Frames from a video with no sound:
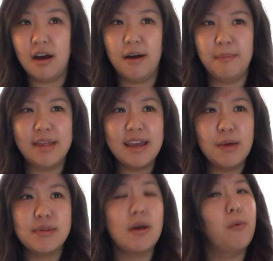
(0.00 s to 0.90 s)
I think
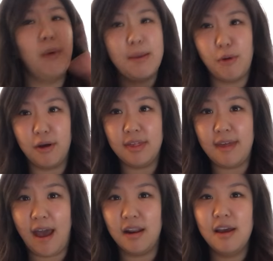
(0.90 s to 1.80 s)
it was way more than
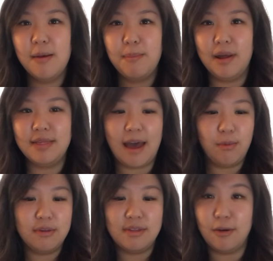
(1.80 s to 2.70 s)
that, but that
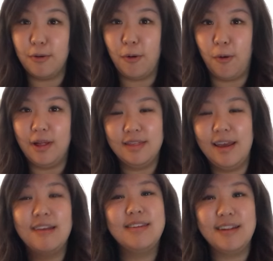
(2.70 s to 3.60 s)
was their goal and
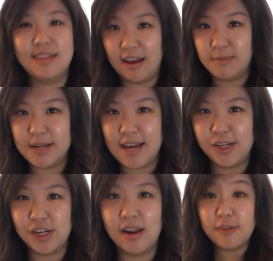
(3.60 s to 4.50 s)
they exceeded the
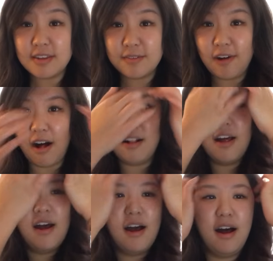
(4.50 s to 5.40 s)
expectation. First of
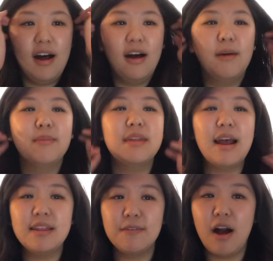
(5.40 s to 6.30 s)
all,
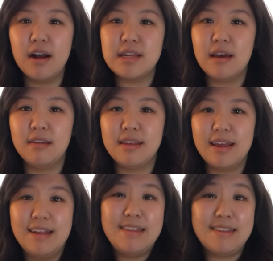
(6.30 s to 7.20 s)
Science of Cocktails
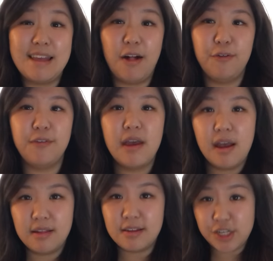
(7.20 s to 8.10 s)
in itself,
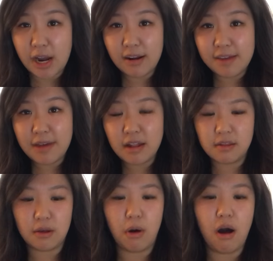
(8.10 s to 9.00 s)
it's a charity event,
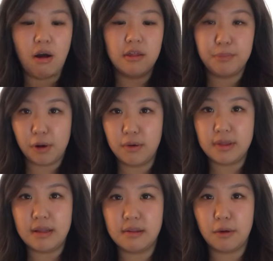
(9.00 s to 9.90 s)
so all the
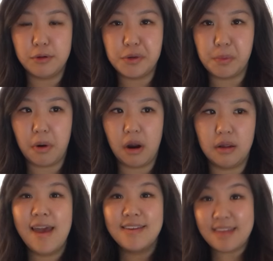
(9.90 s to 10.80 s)
proceeds go
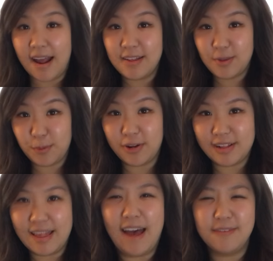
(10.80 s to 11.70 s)
toward Science World
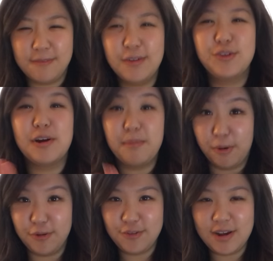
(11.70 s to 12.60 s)
Class Field Trip
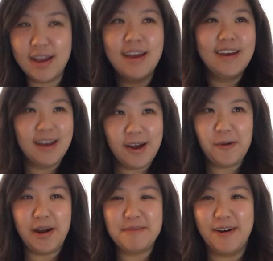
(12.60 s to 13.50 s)
Bursary,
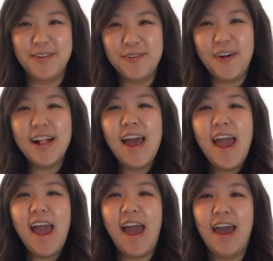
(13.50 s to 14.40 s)
quite a mouthful,
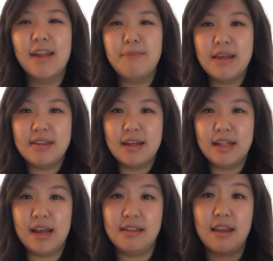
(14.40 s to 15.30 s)
and
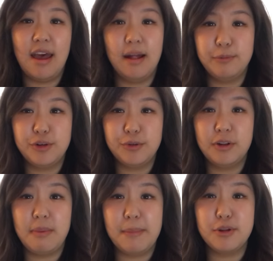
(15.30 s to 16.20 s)
basically it's to help
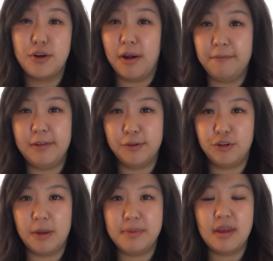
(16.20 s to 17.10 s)
children be able to go on field
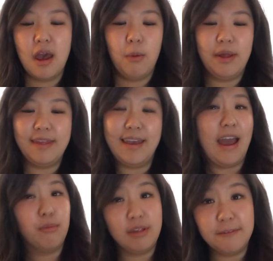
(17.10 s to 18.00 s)
trips when they
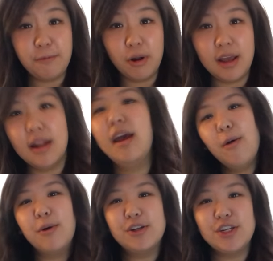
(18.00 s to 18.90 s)
can't really afford it,
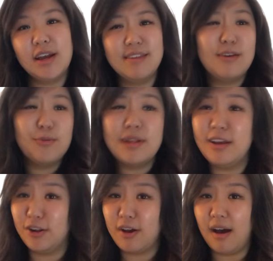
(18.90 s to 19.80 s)
which is a really
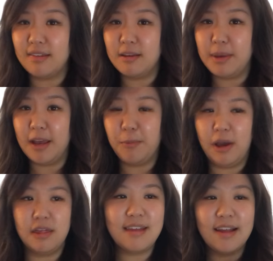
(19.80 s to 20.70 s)
good cause to begin
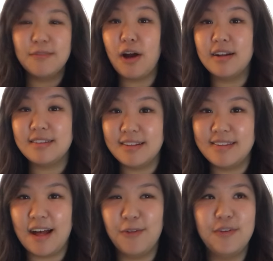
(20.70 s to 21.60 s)
with. Science of Cocktails
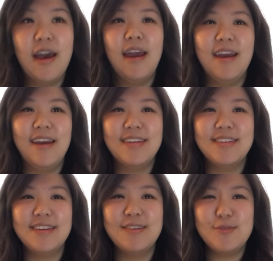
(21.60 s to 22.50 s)
itself
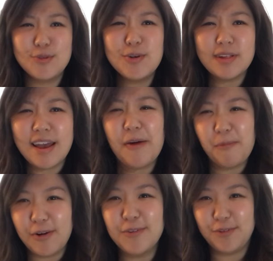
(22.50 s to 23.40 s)
is truly a
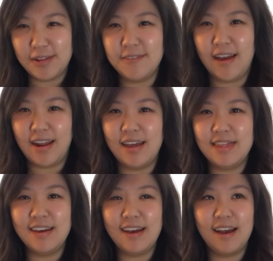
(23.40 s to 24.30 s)
wonderful event. I
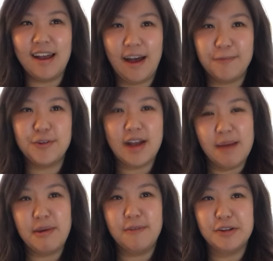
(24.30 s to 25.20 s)
think after
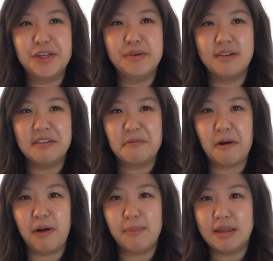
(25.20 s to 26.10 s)
coming for 2 years in a
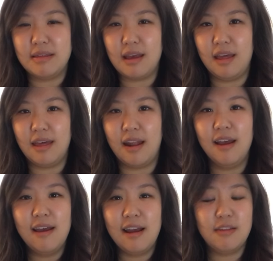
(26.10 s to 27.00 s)
row, I must say that
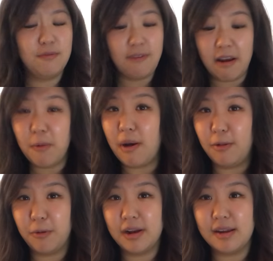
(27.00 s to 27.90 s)
it's very
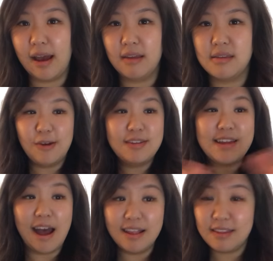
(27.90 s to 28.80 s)
well organized. There's
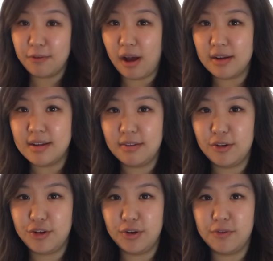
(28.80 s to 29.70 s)
tons of cocktails
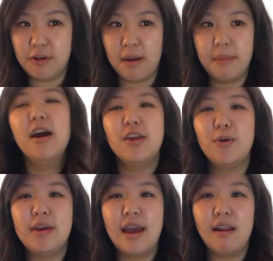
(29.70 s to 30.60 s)
to choose from.
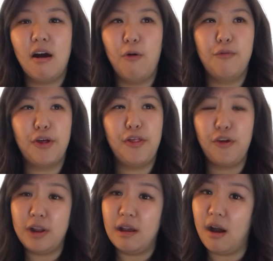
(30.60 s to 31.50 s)
You get over
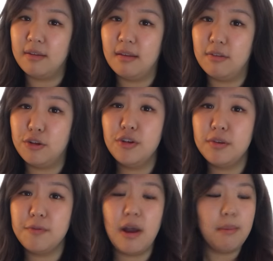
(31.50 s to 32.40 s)
30 cocktails to
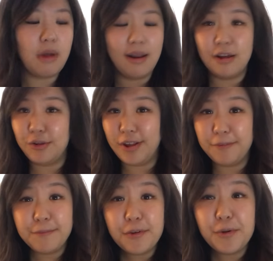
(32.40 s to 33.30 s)
choose from, not including
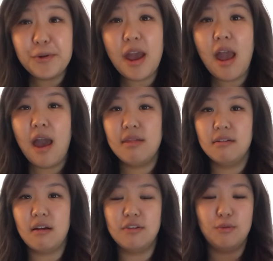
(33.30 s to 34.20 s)
food, and
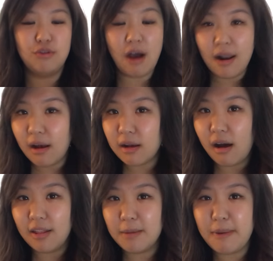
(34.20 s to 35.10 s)
there's also
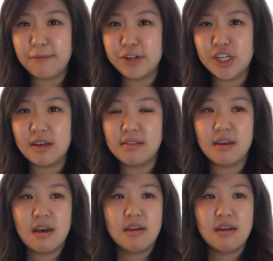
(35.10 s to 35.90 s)
non-alcoholic beverages.